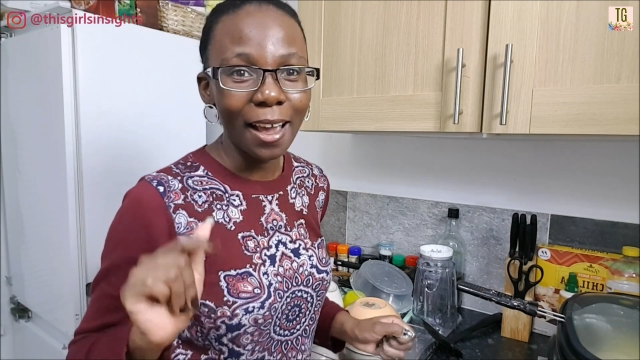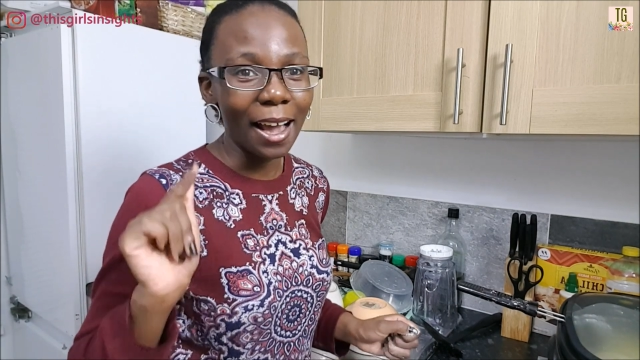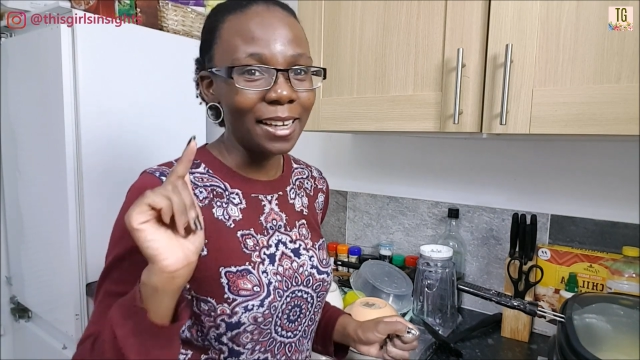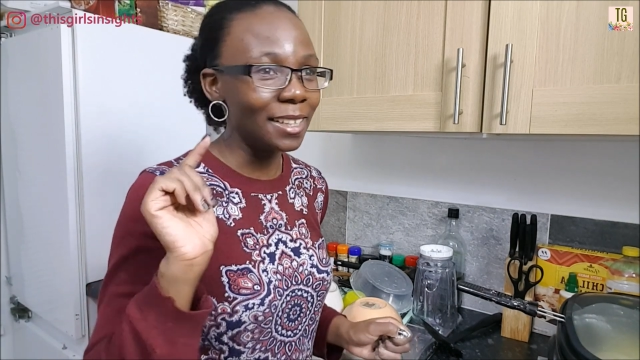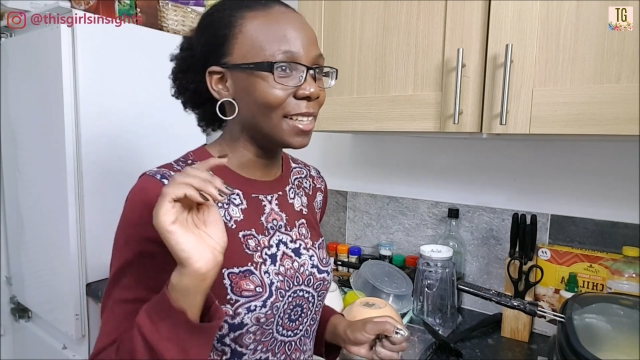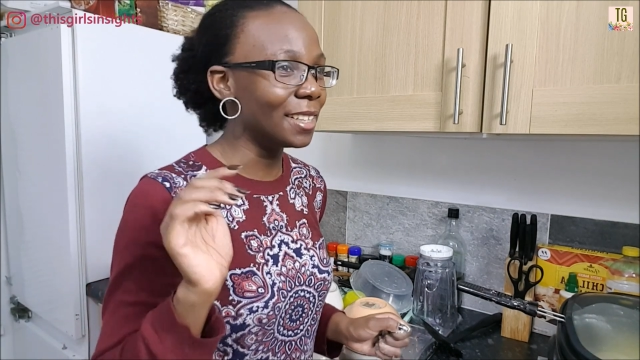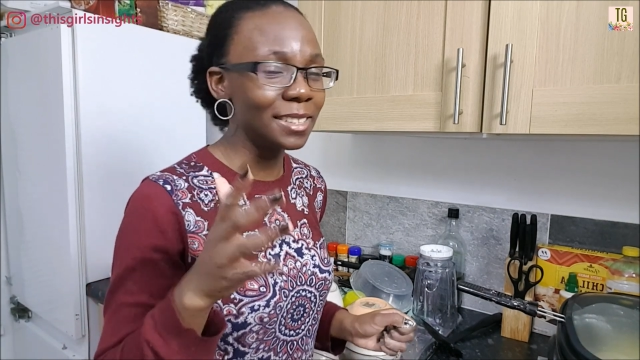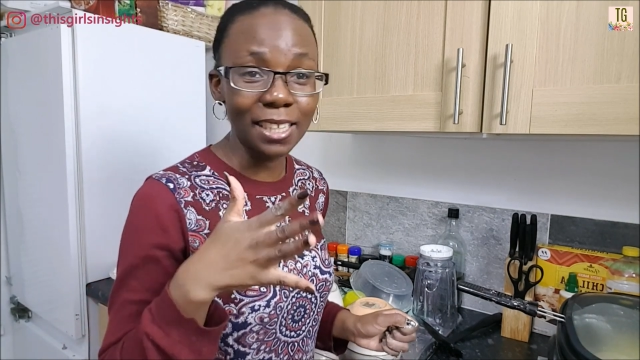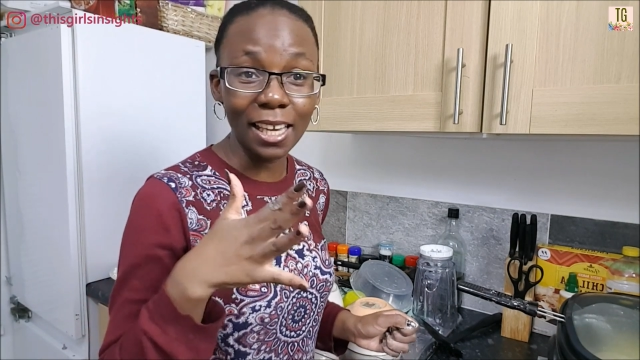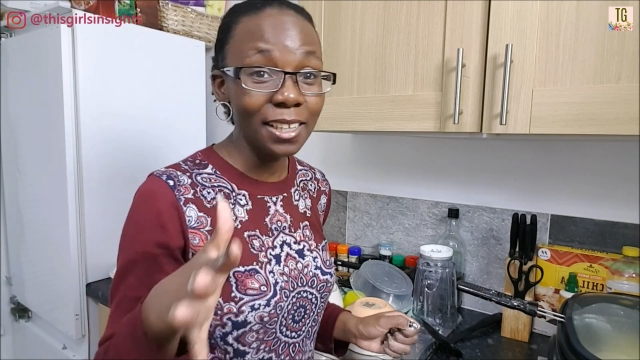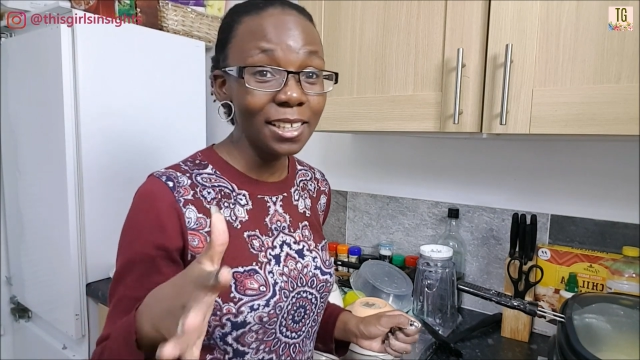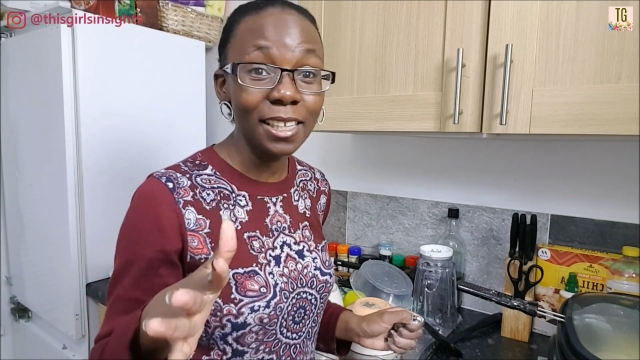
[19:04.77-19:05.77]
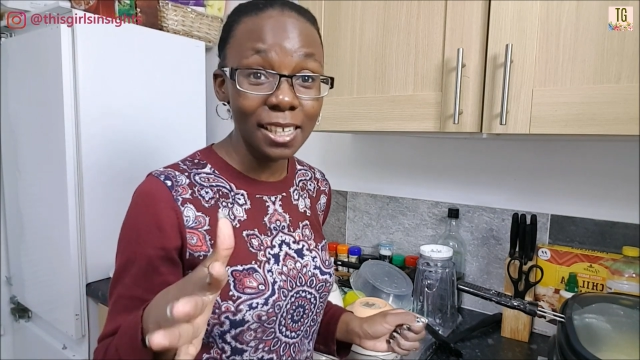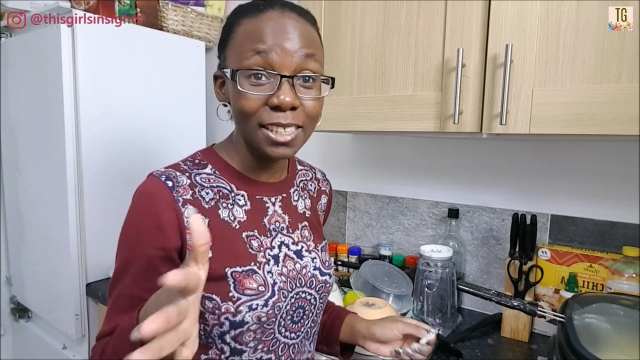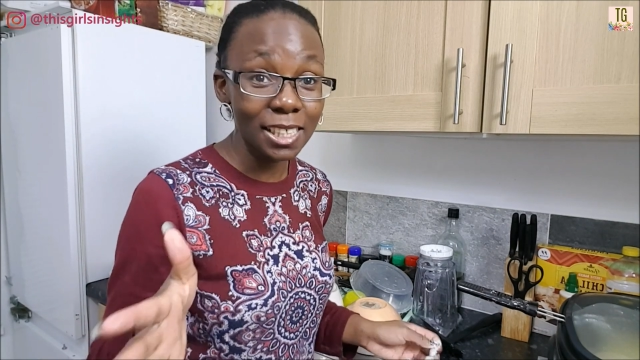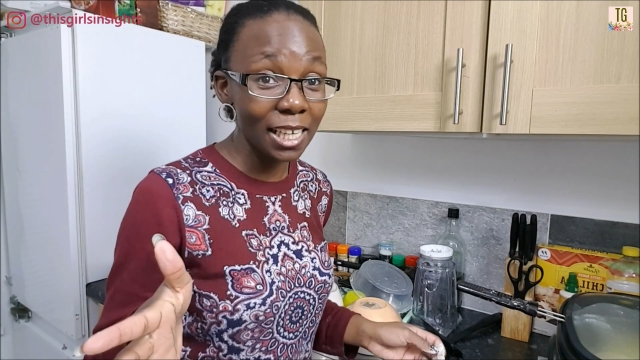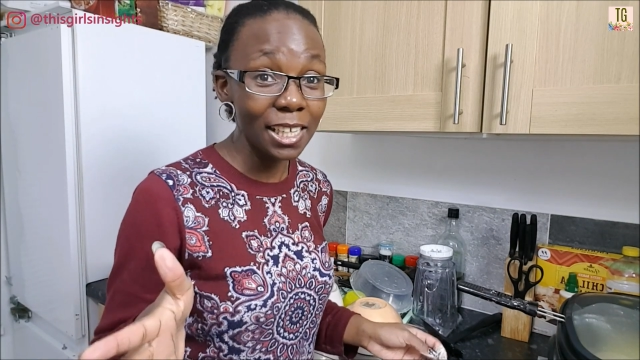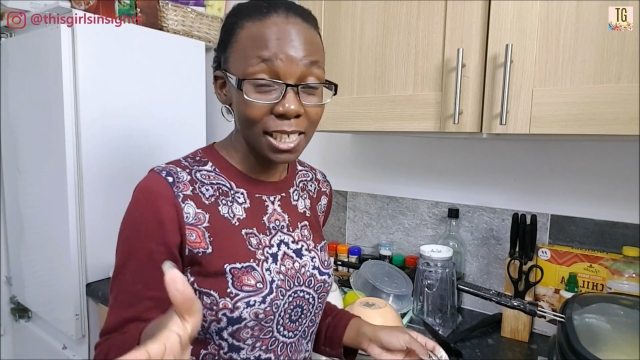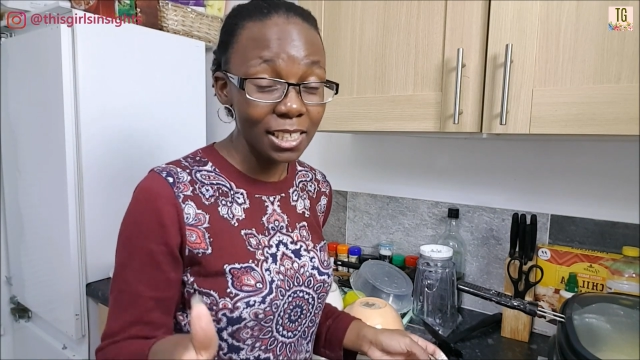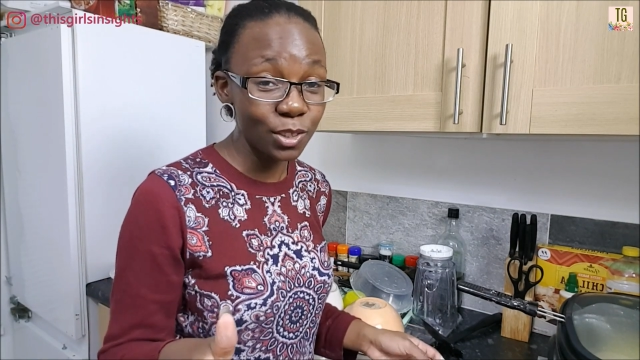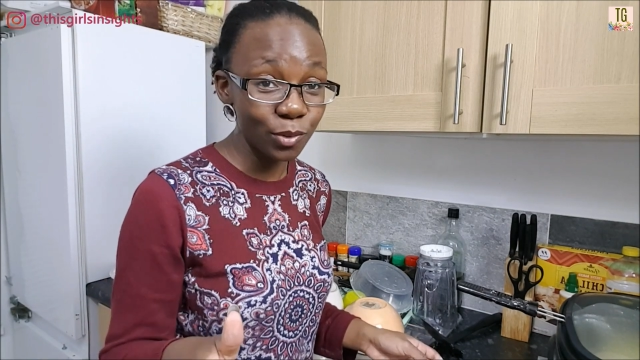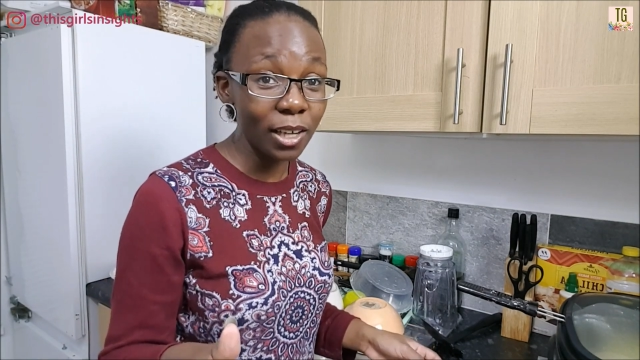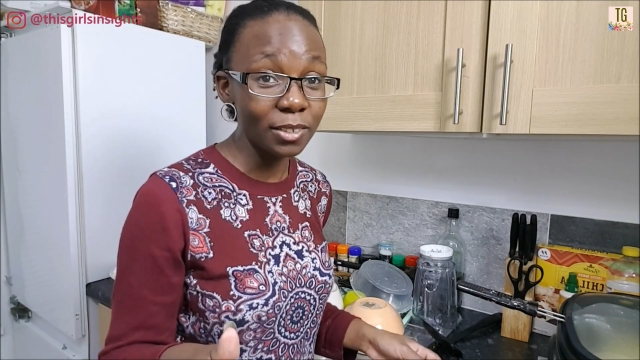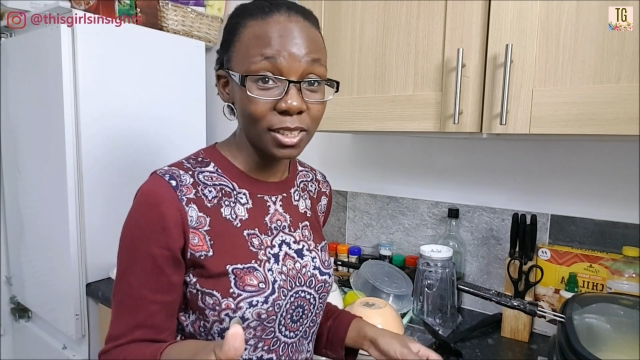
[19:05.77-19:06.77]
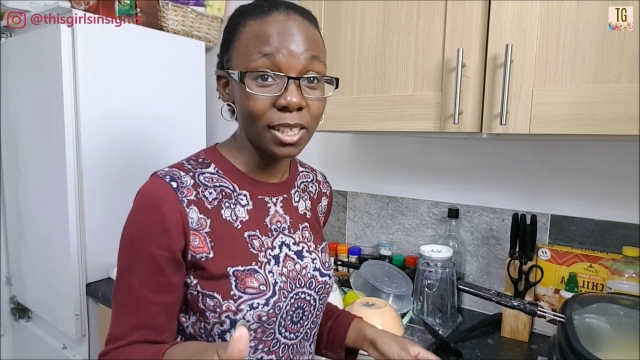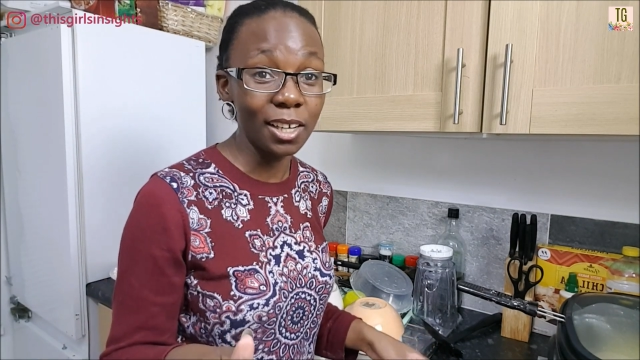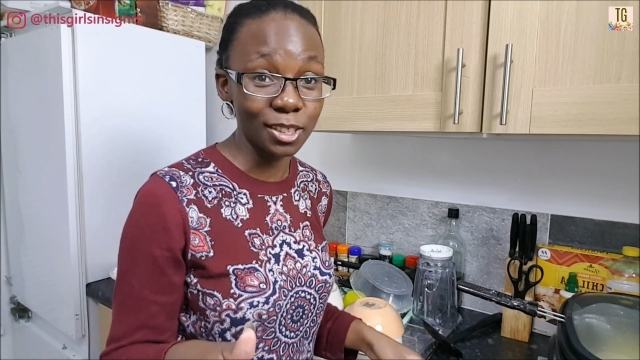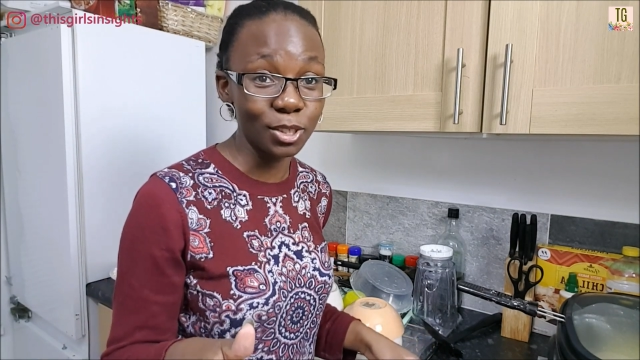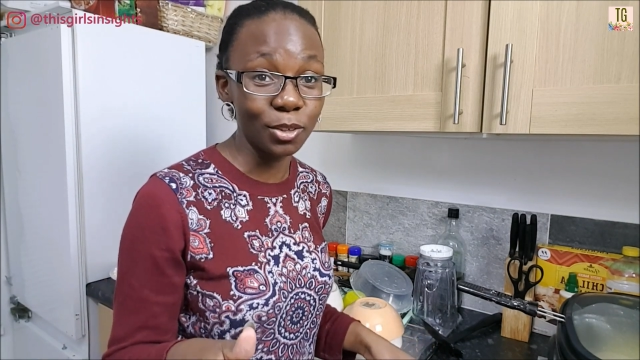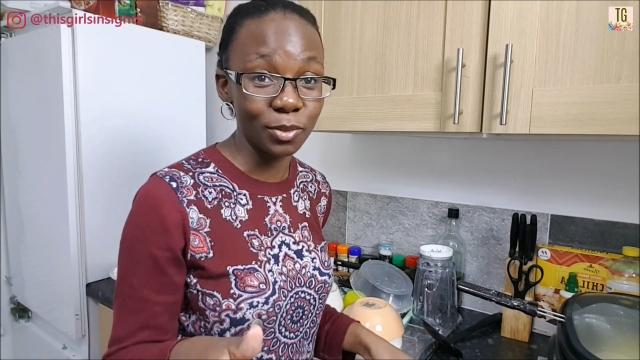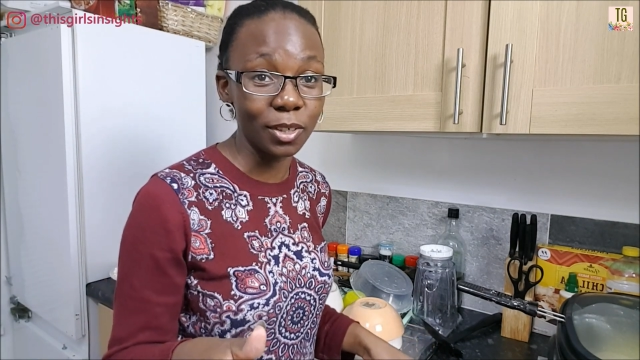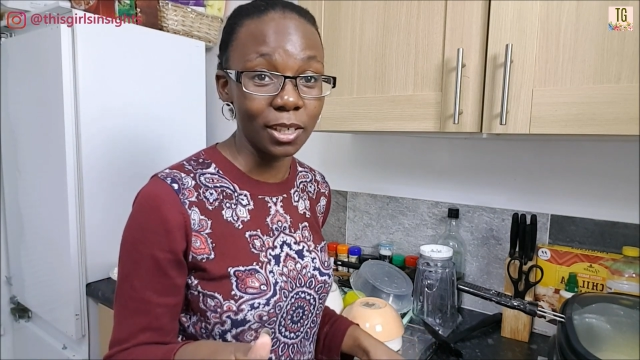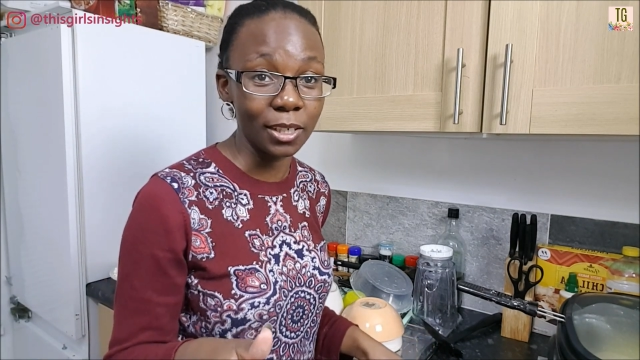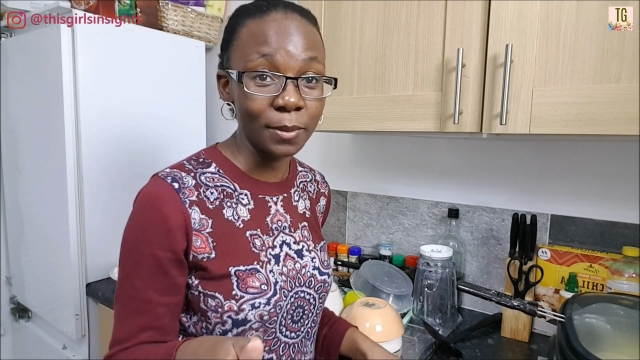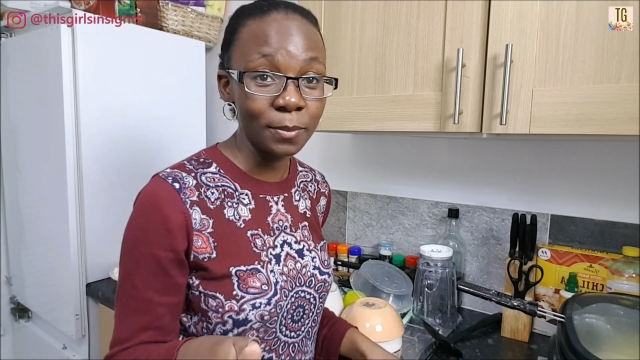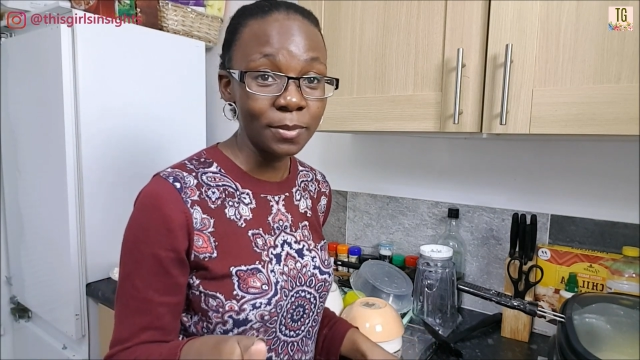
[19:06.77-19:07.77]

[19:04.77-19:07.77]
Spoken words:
And it is it's 5 stars so far.